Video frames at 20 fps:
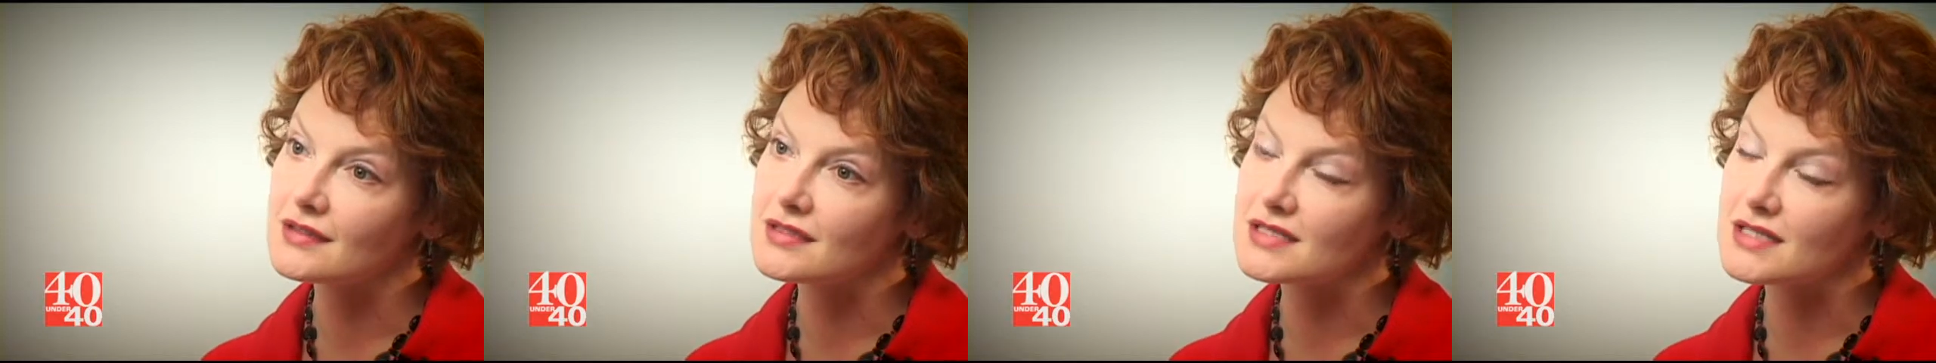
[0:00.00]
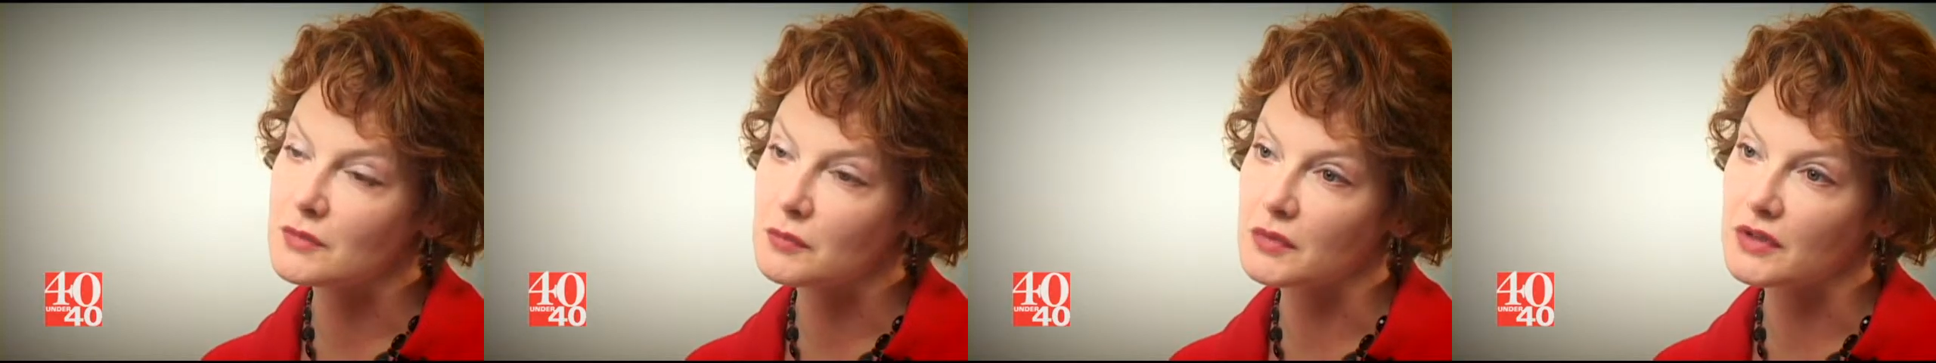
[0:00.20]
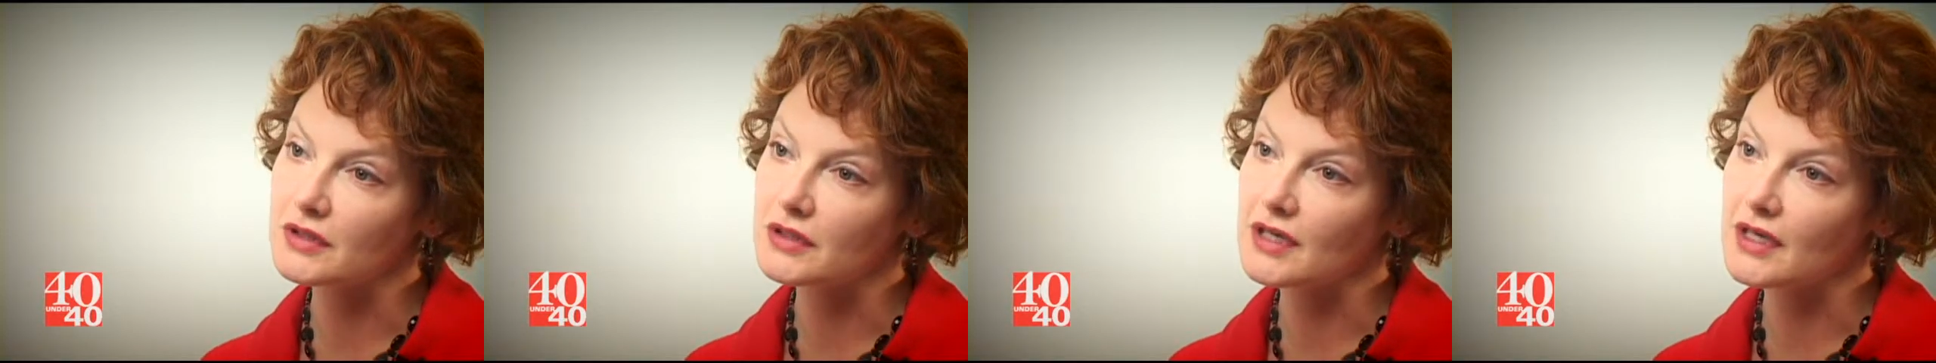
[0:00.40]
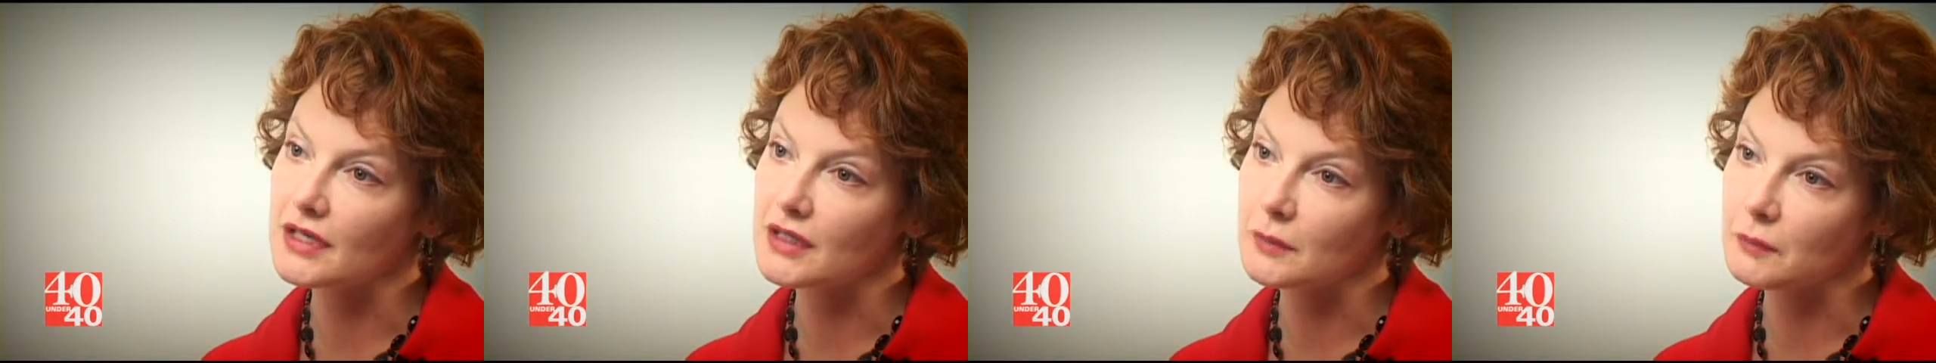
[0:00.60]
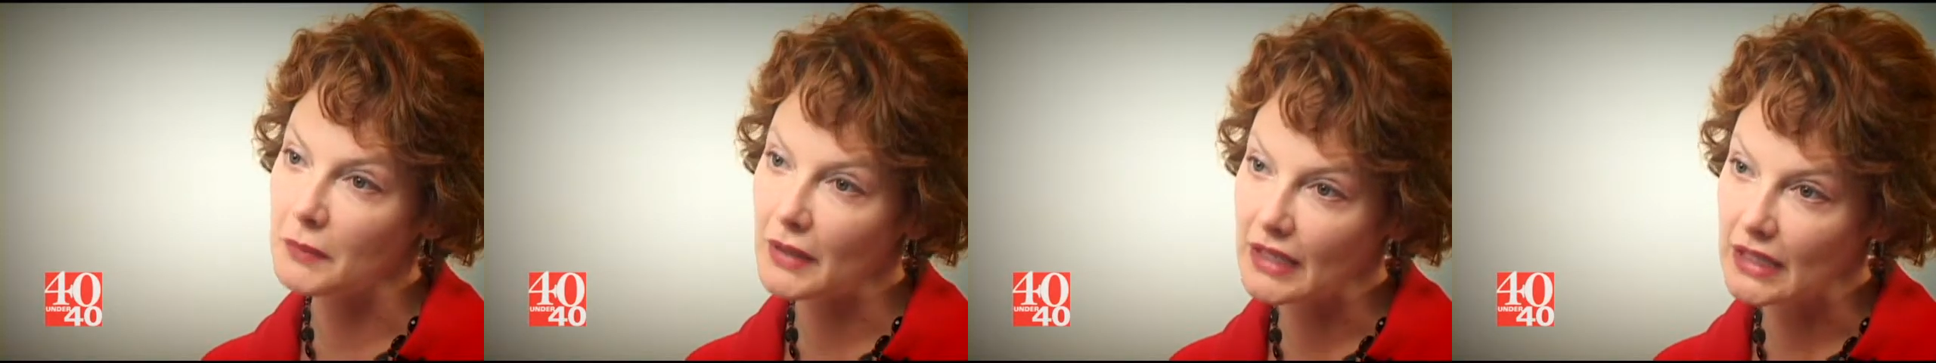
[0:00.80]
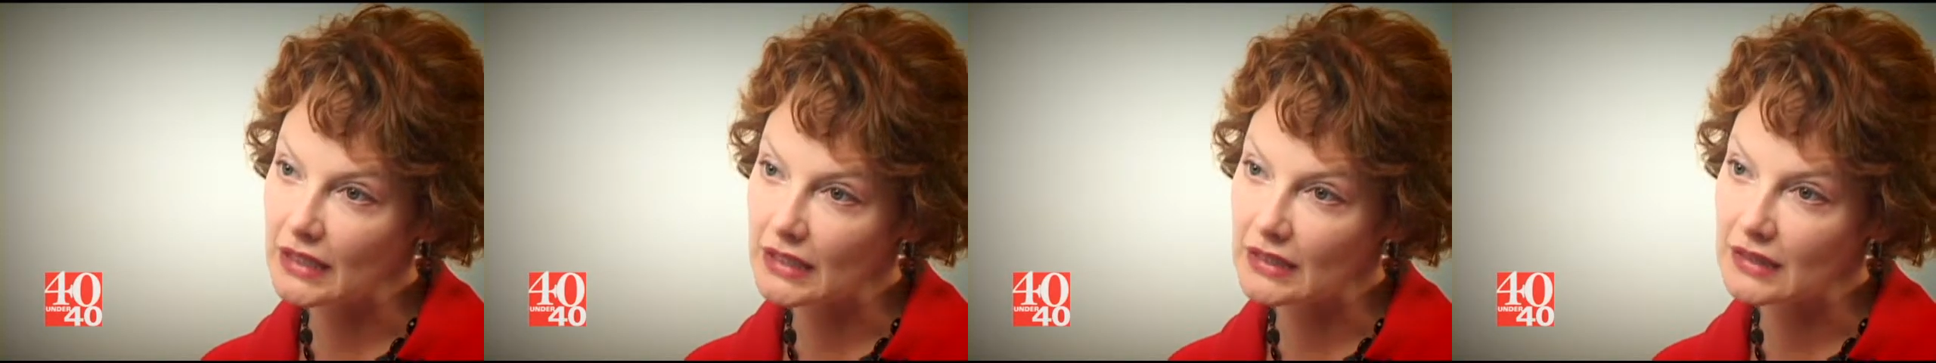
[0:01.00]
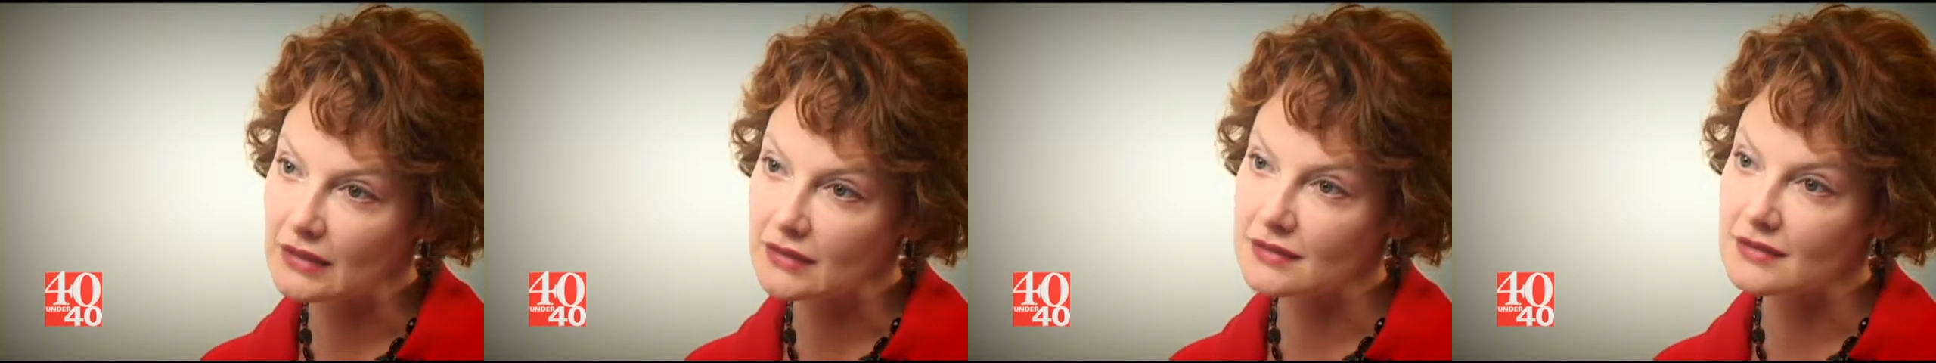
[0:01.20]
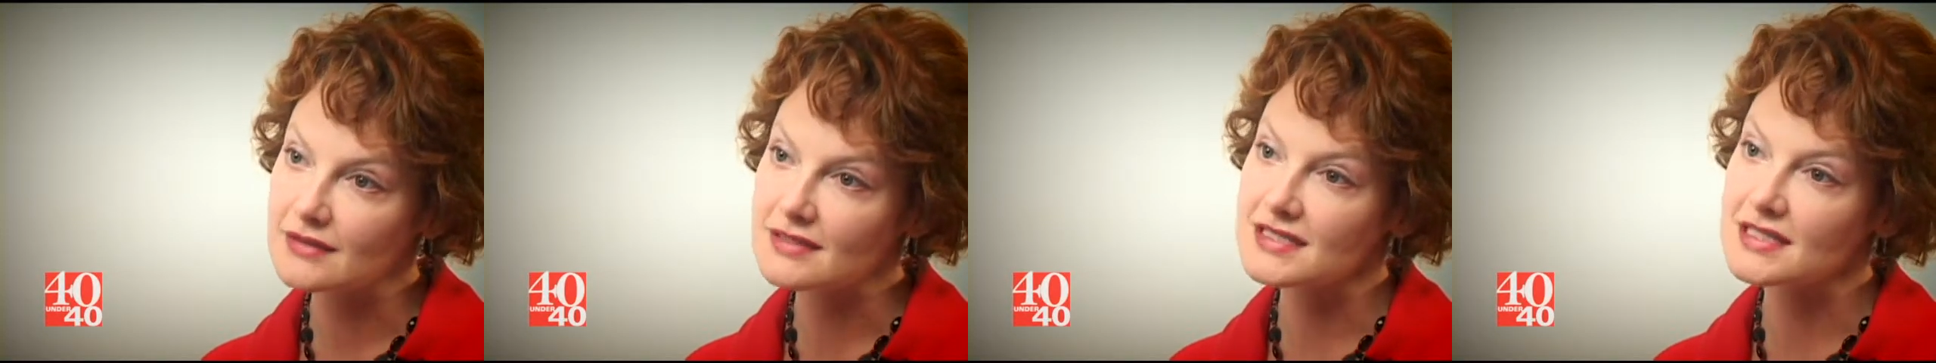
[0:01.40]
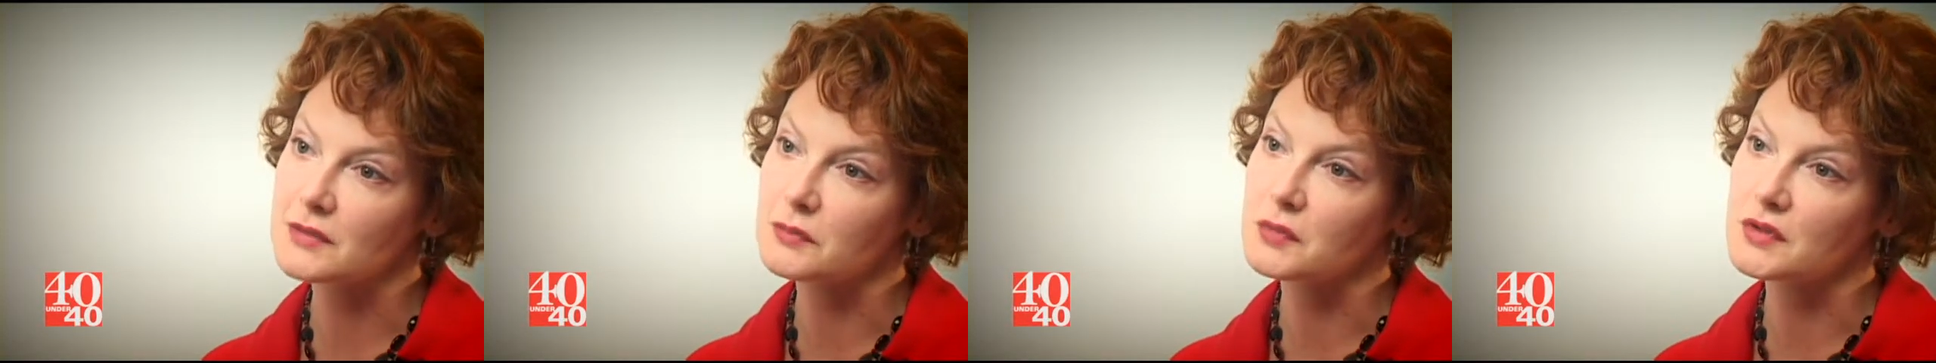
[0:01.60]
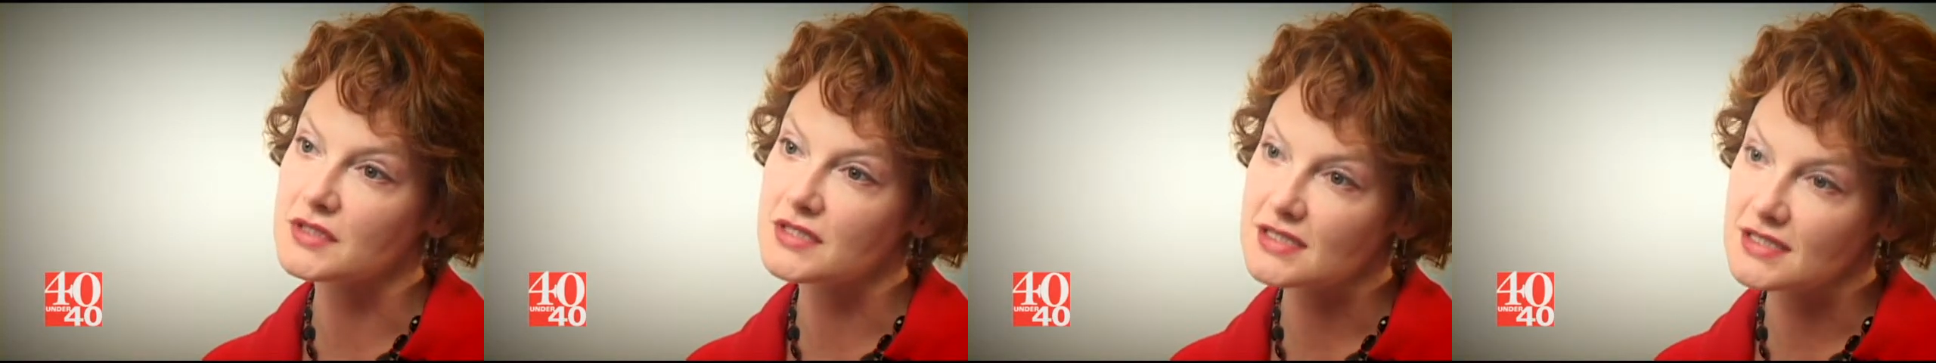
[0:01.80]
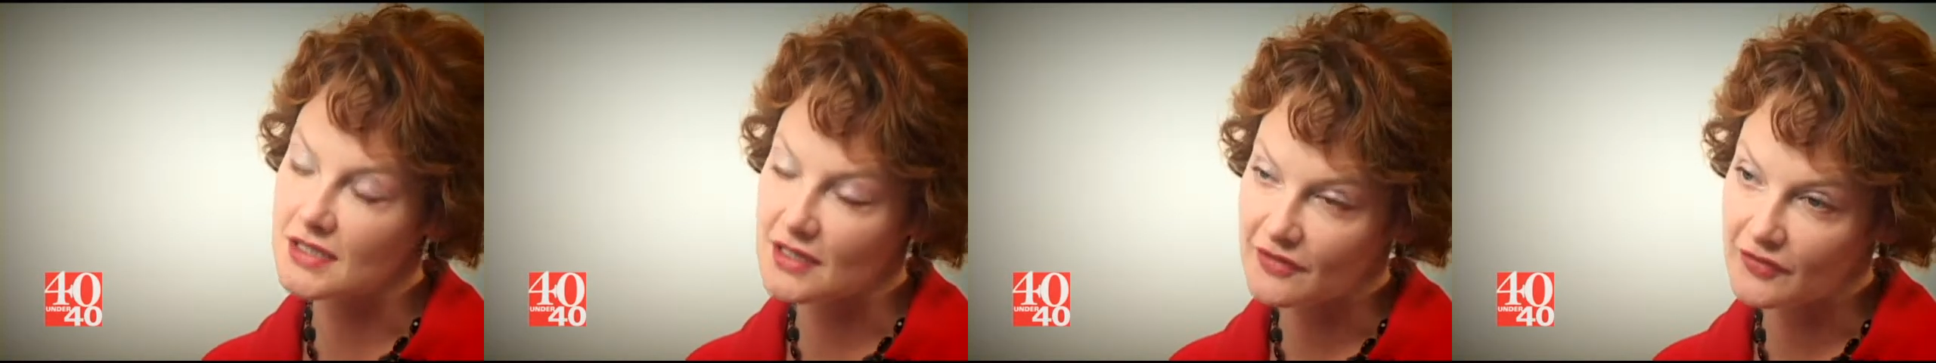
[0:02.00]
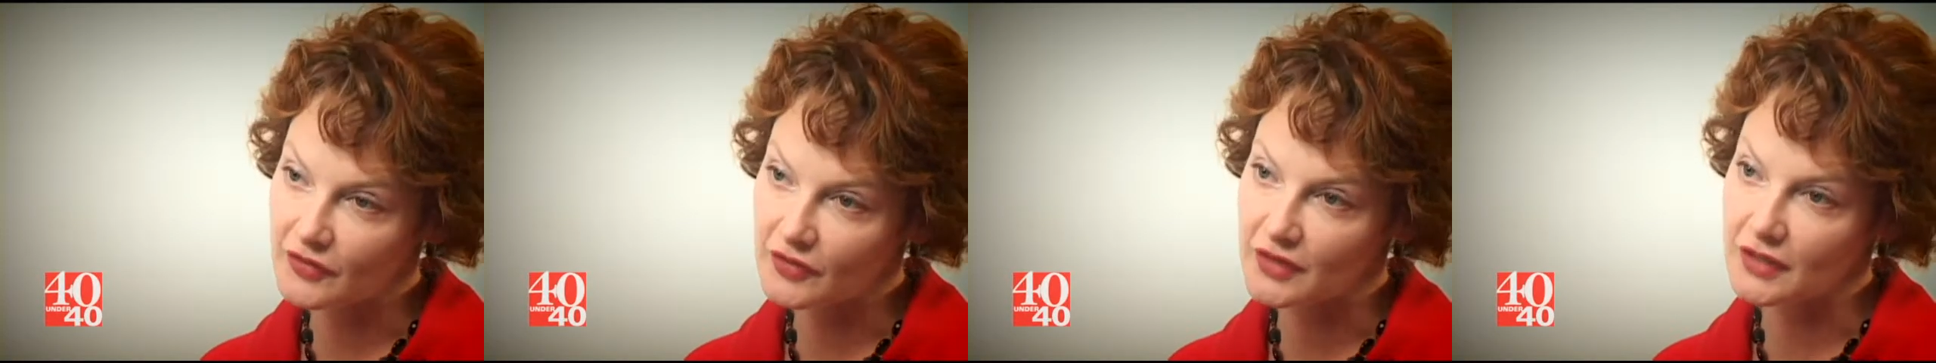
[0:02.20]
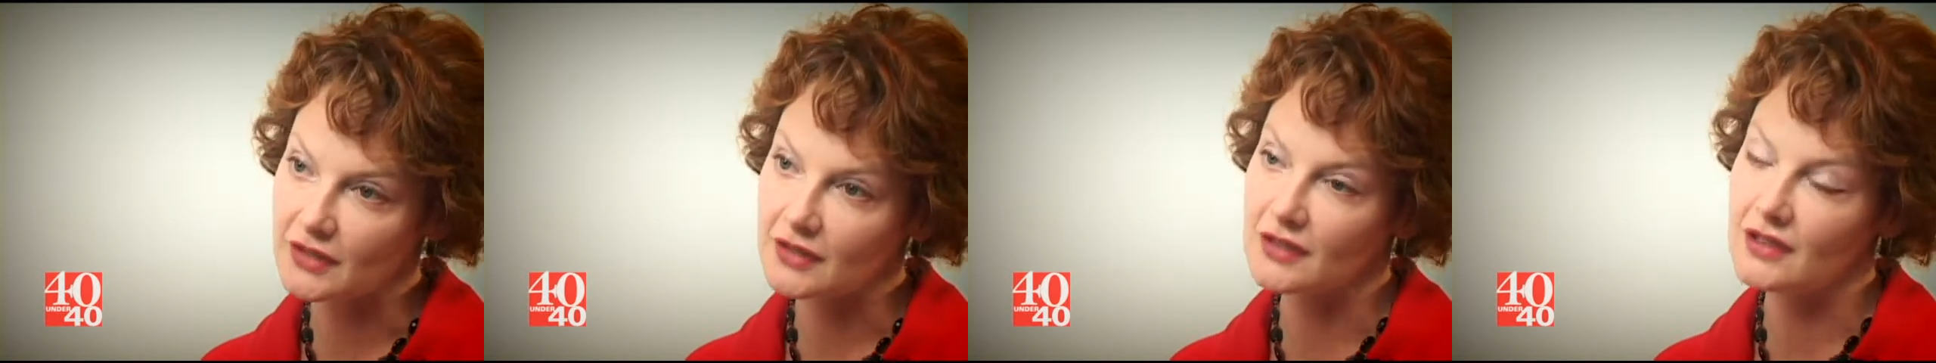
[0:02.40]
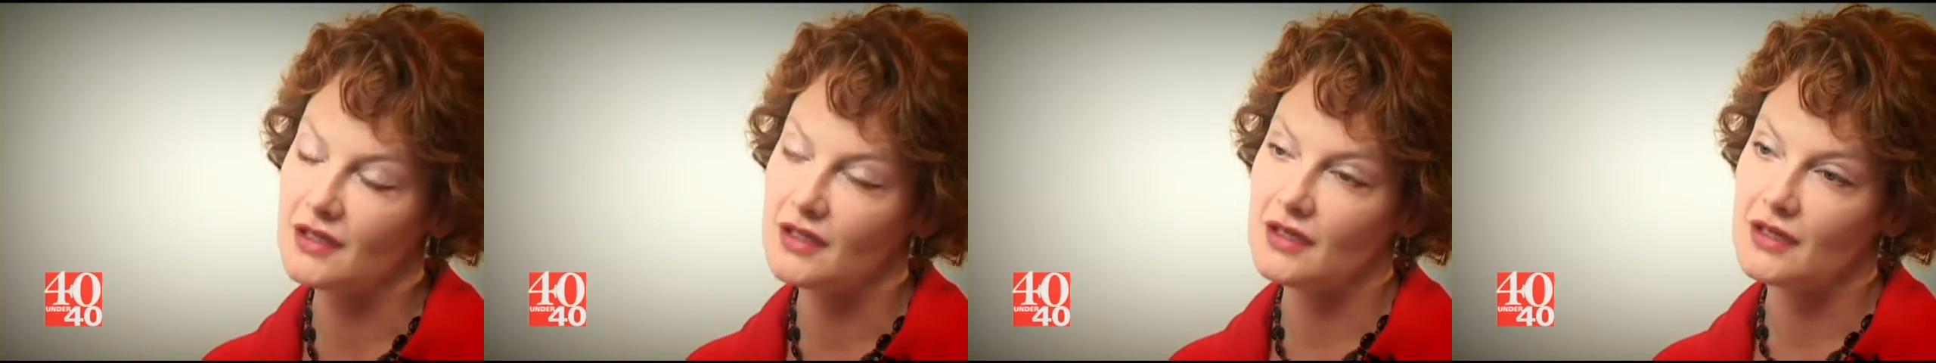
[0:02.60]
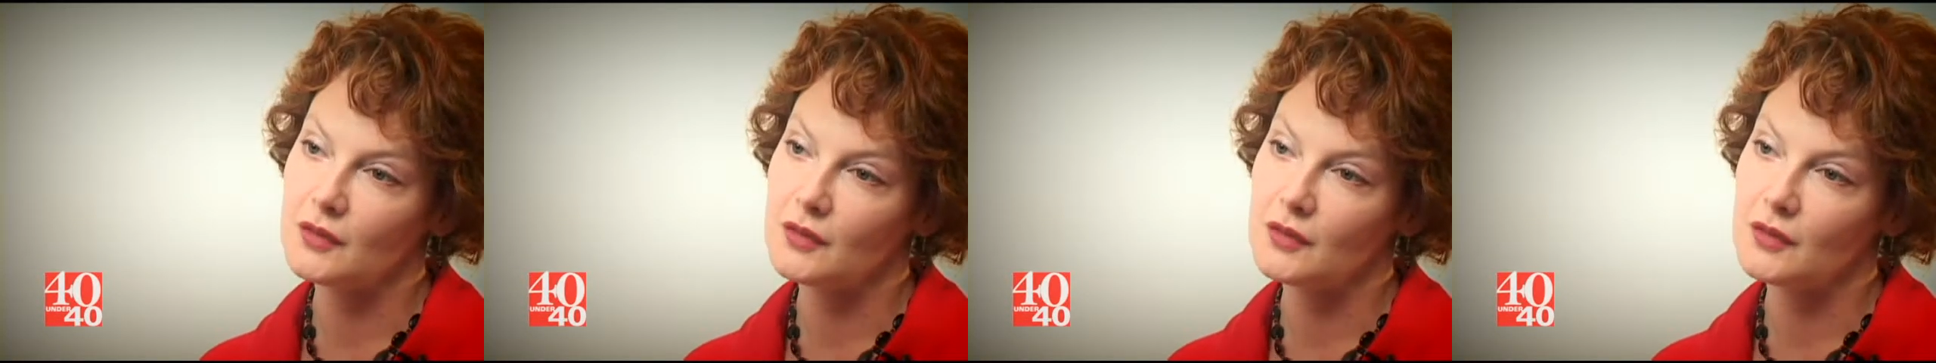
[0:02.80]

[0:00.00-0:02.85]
someone dying in pain, someone suffering